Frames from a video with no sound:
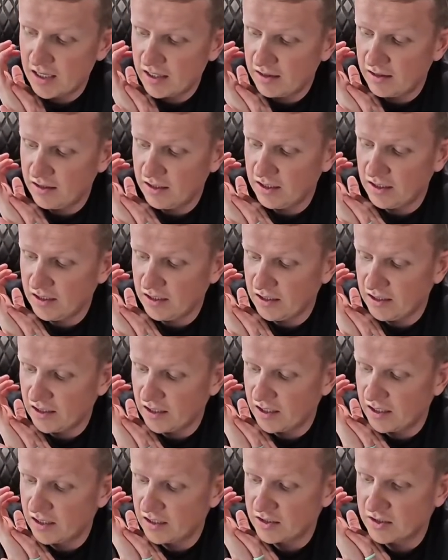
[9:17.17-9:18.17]
the
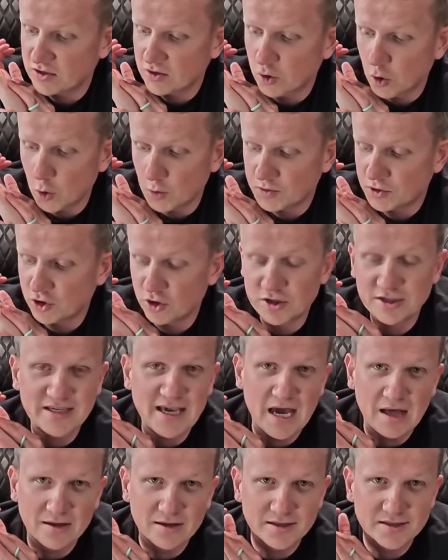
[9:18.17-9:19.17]
Sculpture
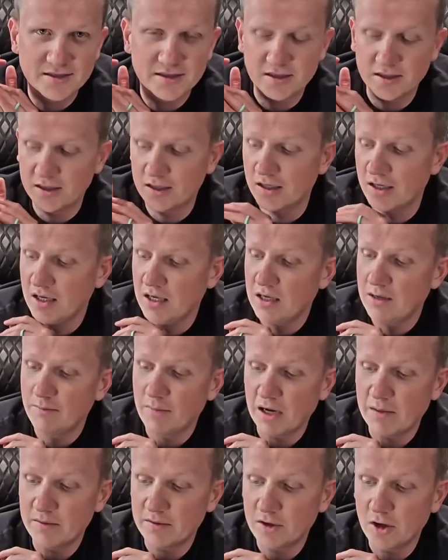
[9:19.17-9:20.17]
Galaxy
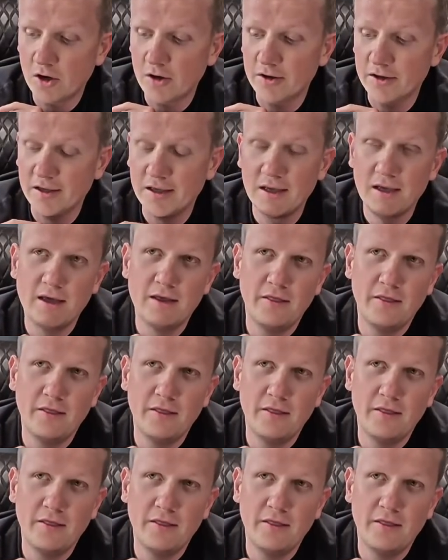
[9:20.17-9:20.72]
by Begali.